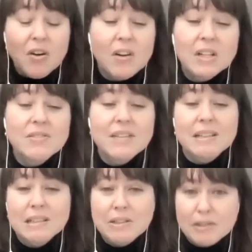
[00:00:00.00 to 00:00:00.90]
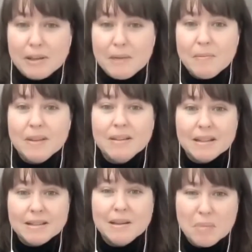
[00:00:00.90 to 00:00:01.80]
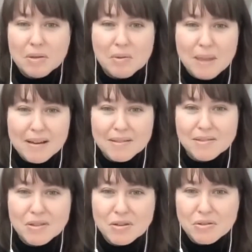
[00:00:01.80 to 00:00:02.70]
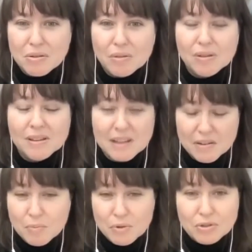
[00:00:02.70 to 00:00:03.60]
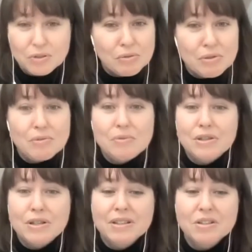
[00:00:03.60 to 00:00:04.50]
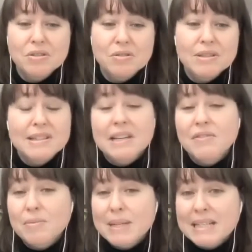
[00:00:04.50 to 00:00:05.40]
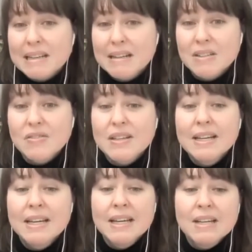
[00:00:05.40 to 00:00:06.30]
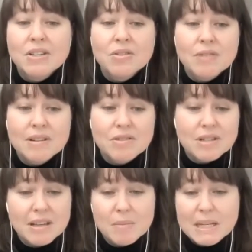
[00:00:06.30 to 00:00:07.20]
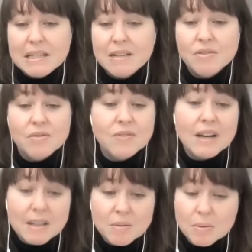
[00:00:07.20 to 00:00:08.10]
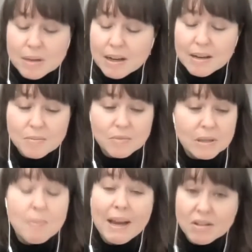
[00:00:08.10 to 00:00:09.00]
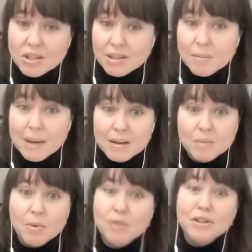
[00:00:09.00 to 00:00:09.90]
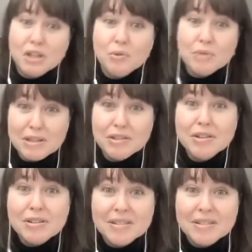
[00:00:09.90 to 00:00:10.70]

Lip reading: all of that clearly. And that set me on a path to do a lot of personal growth work, to discover myself, to understand myself, to find what I'm really passionate about, both in career,